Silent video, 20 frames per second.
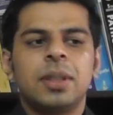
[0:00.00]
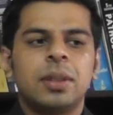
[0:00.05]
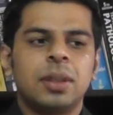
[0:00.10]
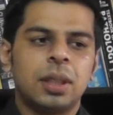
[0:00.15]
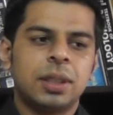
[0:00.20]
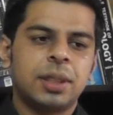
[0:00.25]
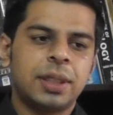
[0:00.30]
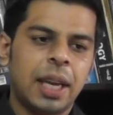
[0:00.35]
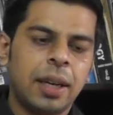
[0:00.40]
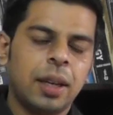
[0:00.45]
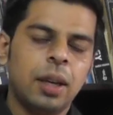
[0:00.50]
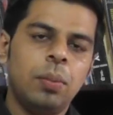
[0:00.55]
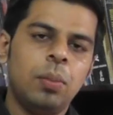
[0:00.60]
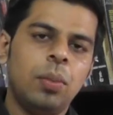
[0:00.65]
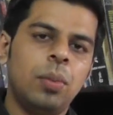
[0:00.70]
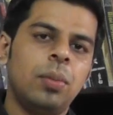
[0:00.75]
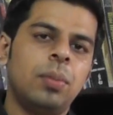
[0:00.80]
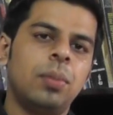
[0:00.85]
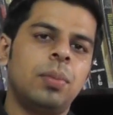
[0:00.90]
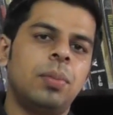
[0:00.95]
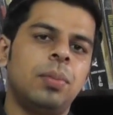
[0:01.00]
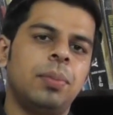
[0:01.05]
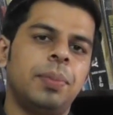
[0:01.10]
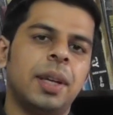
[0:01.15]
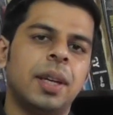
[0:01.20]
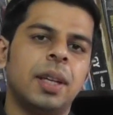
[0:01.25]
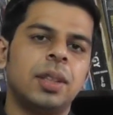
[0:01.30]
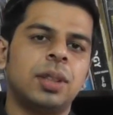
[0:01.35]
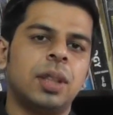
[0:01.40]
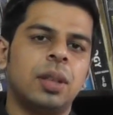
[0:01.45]
The second
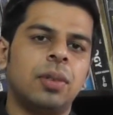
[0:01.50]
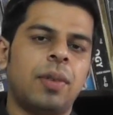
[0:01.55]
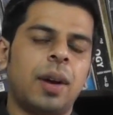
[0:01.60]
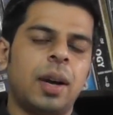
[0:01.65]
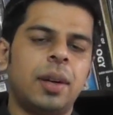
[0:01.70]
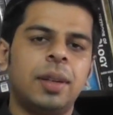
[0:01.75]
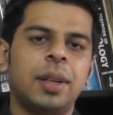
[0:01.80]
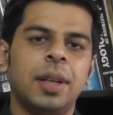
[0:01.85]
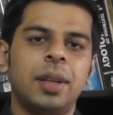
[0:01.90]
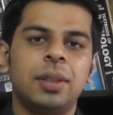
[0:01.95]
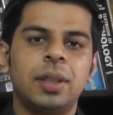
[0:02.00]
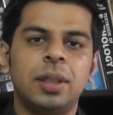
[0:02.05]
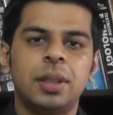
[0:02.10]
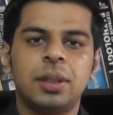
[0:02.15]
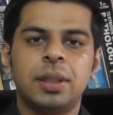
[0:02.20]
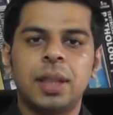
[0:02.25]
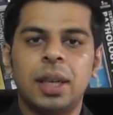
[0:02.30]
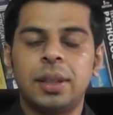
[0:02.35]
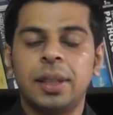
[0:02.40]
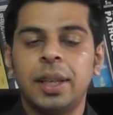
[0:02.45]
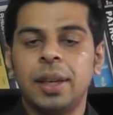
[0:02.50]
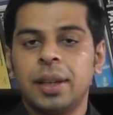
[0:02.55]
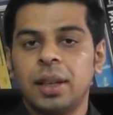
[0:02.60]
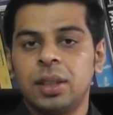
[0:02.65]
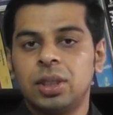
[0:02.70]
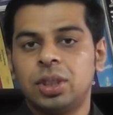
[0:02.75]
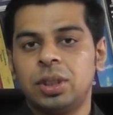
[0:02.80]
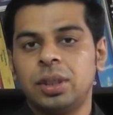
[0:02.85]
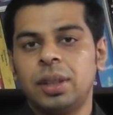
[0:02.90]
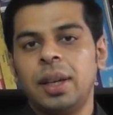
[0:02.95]
biggest advantage is that they
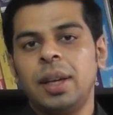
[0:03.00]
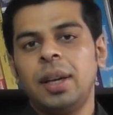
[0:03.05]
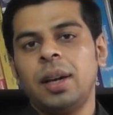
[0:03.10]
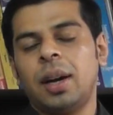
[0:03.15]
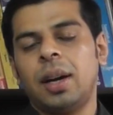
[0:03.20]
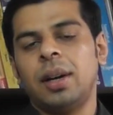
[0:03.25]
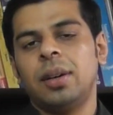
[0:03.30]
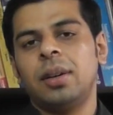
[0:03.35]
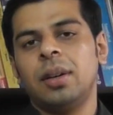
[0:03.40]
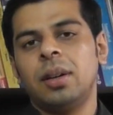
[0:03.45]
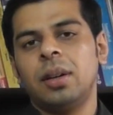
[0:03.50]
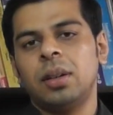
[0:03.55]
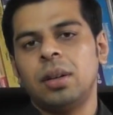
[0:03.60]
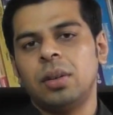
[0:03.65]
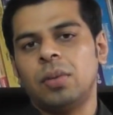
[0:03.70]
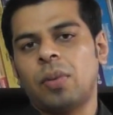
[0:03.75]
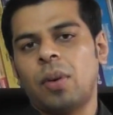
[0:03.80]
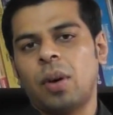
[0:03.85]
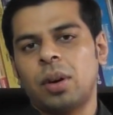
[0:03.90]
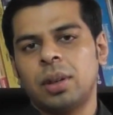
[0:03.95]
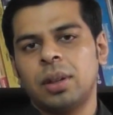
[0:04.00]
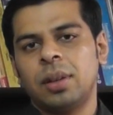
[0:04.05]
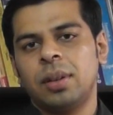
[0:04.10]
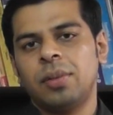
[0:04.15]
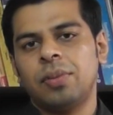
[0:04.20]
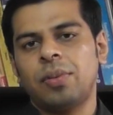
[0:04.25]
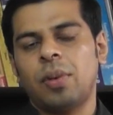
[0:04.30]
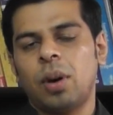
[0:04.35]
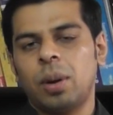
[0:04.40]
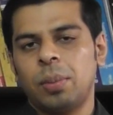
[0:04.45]
can stay under
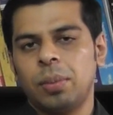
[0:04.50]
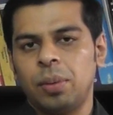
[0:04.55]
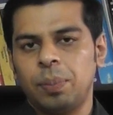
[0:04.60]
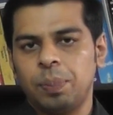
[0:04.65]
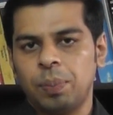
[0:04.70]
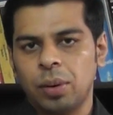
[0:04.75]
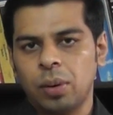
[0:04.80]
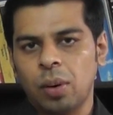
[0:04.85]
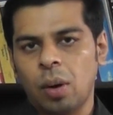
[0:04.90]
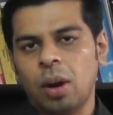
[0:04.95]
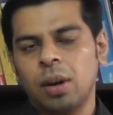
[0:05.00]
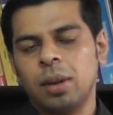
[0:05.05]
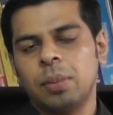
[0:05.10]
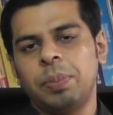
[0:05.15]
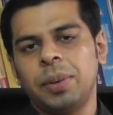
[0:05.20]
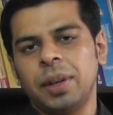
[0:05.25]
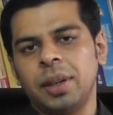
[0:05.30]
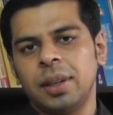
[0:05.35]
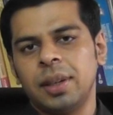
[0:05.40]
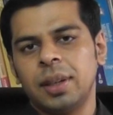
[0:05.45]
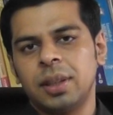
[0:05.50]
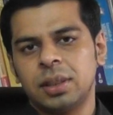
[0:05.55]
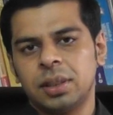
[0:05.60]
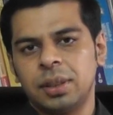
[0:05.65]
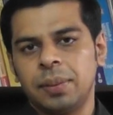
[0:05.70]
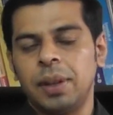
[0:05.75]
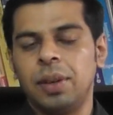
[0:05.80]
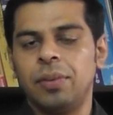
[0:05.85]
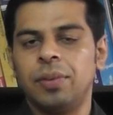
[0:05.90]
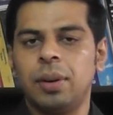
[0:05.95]
water for prolonged
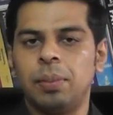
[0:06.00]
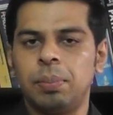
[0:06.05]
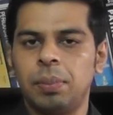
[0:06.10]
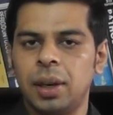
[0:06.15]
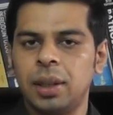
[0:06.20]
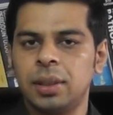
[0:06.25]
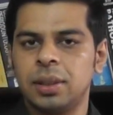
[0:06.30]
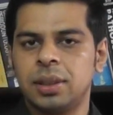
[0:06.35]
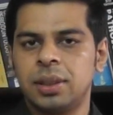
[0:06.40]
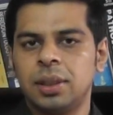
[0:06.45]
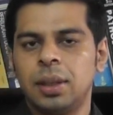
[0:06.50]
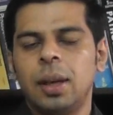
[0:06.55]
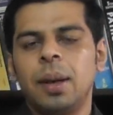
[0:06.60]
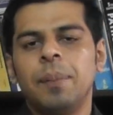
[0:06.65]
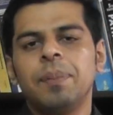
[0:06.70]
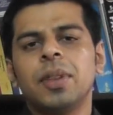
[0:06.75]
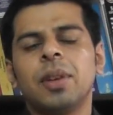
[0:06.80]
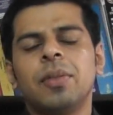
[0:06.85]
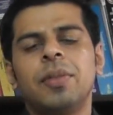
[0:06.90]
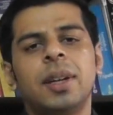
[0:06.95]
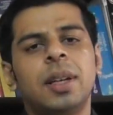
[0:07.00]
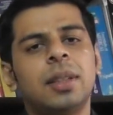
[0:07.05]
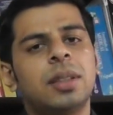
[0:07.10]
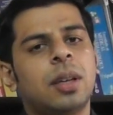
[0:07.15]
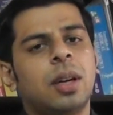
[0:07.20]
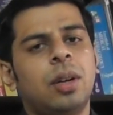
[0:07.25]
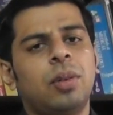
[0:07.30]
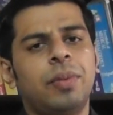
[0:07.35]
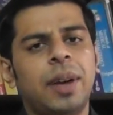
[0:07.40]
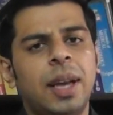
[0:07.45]
periods, even months, whereas a
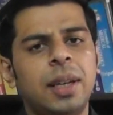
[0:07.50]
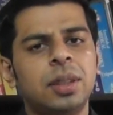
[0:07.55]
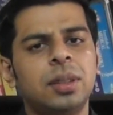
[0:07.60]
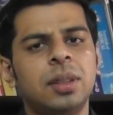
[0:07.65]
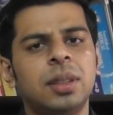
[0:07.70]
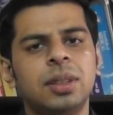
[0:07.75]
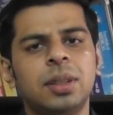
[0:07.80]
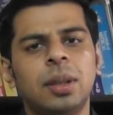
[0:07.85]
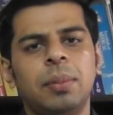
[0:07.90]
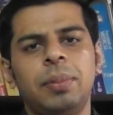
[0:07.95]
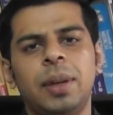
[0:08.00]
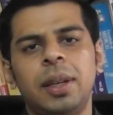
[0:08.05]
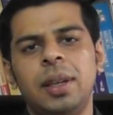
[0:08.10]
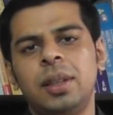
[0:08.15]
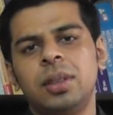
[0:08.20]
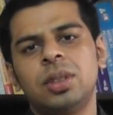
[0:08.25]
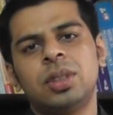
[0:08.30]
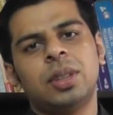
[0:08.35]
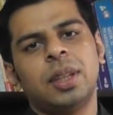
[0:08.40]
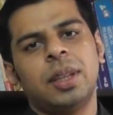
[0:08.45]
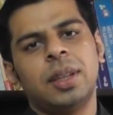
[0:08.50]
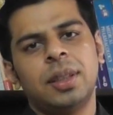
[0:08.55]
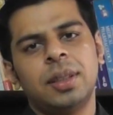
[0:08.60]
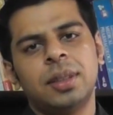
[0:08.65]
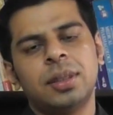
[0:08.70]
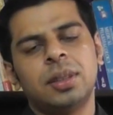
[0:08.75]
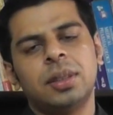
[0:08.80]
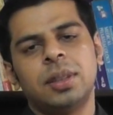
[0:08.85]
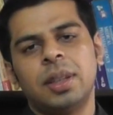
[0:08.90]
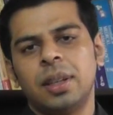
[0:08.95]
conventional submarine
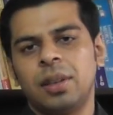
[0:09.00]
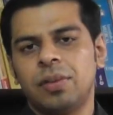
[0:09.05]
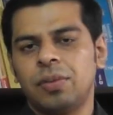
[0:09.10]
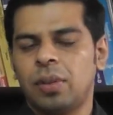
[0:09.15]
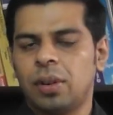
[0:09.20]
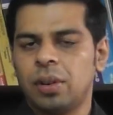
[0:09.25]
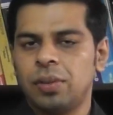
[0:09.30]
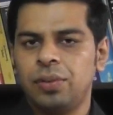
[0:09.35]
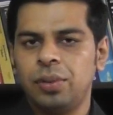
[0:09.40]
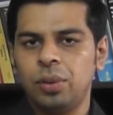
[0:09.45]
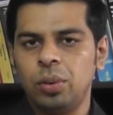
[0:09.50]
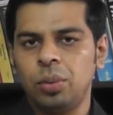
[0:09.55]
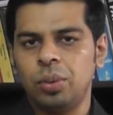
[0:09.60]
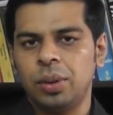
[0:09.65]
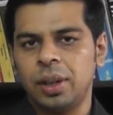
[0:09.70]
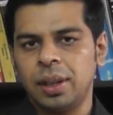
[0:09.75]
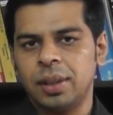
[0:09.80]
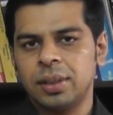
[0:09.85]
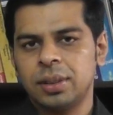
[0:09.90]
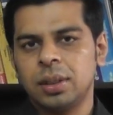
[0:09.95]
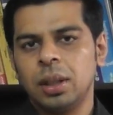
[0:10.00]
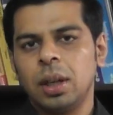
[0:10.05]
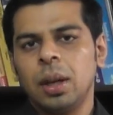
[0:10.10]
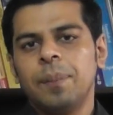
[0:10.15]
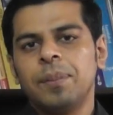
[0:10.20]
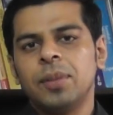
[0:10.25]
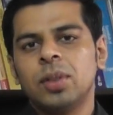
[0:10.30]
stays there for few days.